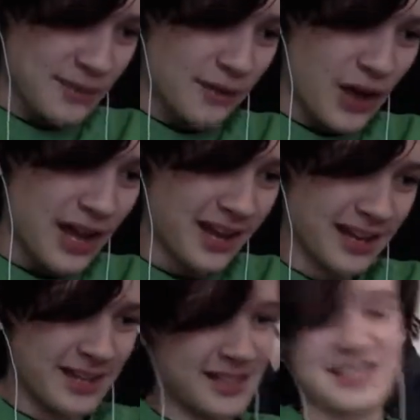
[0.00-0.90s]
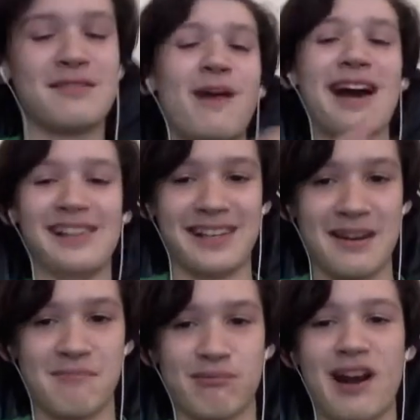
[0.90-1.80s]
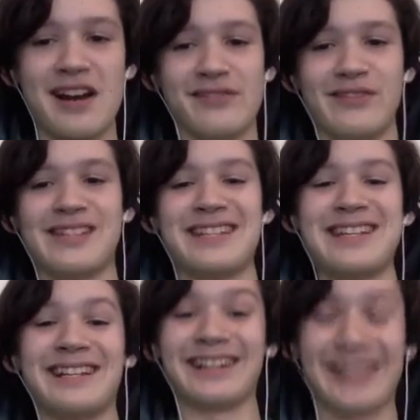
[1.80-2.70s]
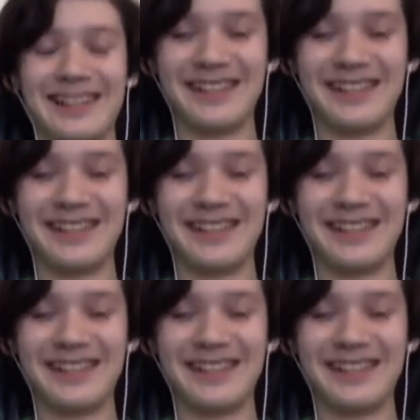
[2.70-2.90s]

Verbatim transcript: 12. Smiling in pride of his eating.